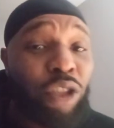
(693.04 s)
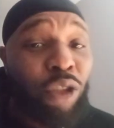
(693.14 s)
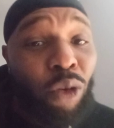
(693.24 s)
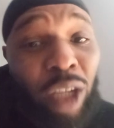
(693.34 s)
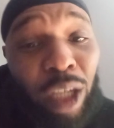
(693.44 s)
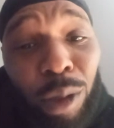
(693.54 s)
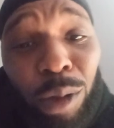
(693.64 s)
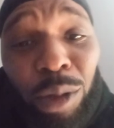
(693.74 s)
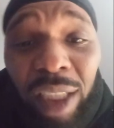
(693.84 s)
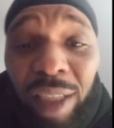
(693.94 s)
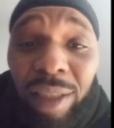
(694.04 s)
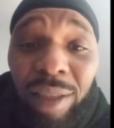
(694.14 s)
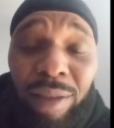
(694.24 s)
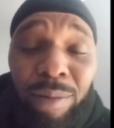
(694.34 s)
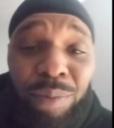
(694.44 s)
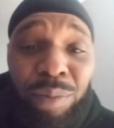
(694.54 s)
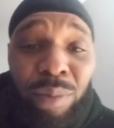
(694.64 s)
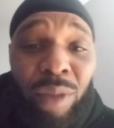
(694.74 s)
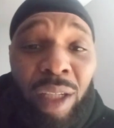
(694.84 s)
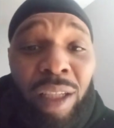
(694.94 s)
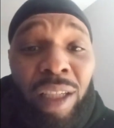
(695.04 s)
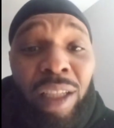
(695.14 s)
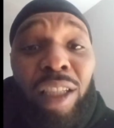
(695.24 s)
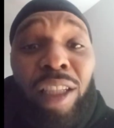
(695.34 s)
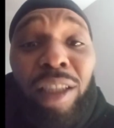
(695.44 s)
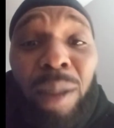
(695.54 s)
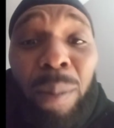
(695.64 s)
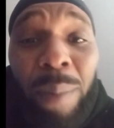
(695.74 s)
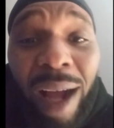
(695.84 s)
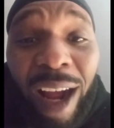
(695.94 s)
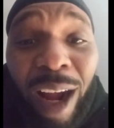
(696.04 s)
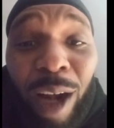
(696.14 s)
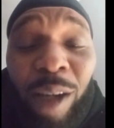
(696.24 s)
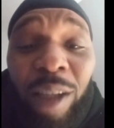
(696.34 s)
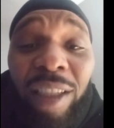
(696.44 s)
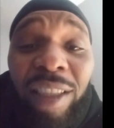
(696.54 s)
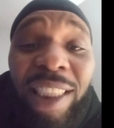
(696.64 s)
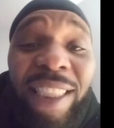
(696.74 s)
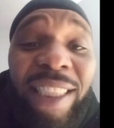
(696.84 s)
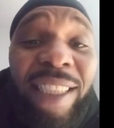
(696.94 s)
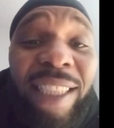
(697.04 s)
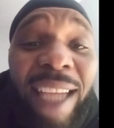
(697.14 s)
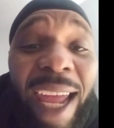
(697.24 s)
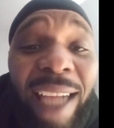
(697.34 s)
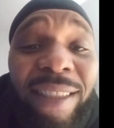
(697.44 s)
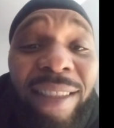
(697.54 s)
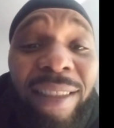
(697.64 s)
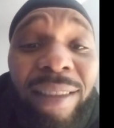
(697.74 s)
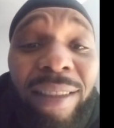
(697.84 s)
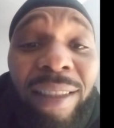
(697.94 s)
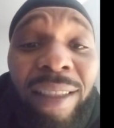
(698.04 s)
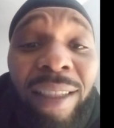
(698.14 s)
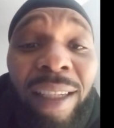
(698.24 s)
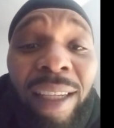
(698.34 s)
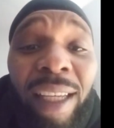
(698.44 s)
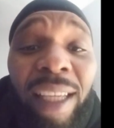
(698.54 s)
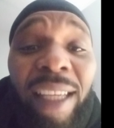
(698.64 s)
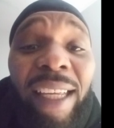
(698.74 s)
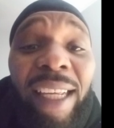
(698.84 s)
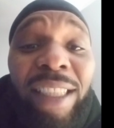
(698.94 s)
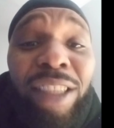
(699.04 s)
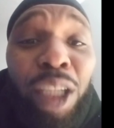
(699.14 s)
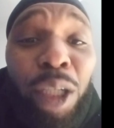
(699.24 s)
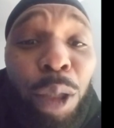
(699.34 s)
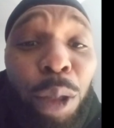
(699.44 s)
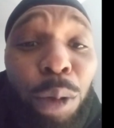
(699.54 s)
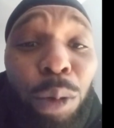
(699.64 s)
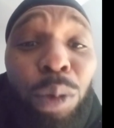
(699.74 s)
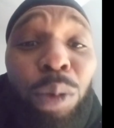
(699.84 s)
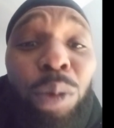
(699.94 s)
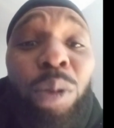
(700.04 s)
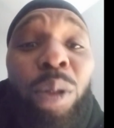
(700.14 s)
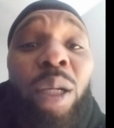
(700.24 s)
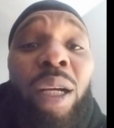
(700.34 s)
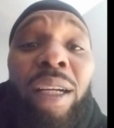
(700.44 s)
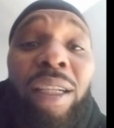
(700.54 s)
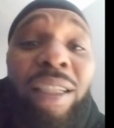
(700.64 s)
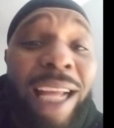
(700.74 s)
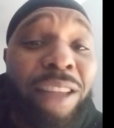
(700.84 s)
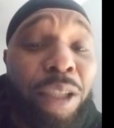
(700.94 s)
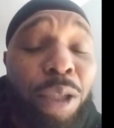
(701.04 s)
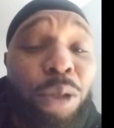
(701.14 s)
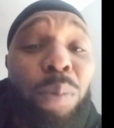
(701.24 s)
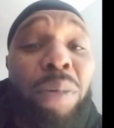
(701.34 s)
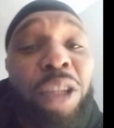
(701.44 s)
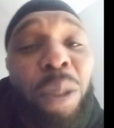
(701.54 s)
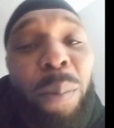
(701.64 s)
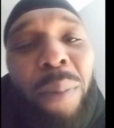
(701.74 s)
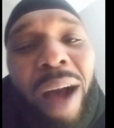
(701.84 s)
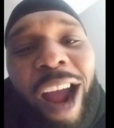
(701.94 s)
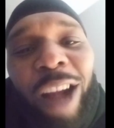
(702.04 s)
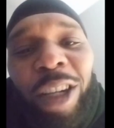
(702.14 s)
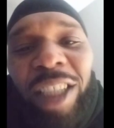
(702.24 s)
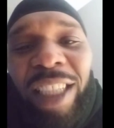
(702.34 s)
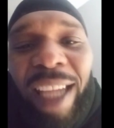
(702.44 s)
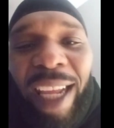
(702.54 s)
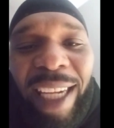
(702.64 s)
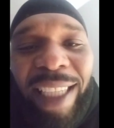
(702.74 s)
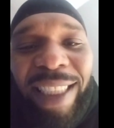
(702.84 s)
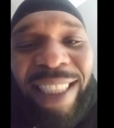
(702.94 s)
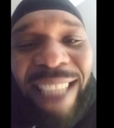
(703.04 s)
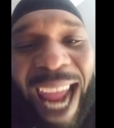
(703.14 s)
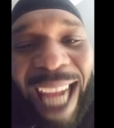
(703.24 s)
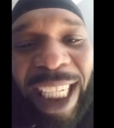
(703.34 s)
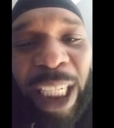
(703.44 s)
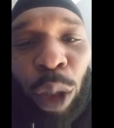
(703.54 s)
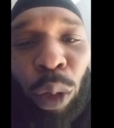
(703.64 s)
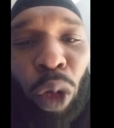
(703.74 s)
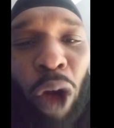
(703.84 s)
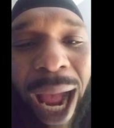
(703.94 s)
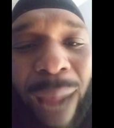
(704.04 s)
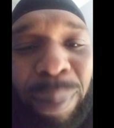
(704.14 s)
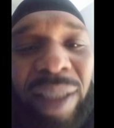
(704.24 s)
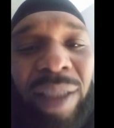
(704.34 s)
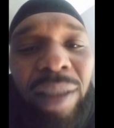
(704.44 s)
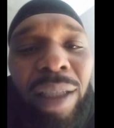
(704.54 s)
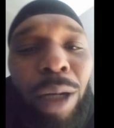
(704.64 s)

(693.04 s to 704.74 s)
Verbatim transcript: What's going on is Lamar Jackson is the new, not the new, but the modern day Jackie Robinson.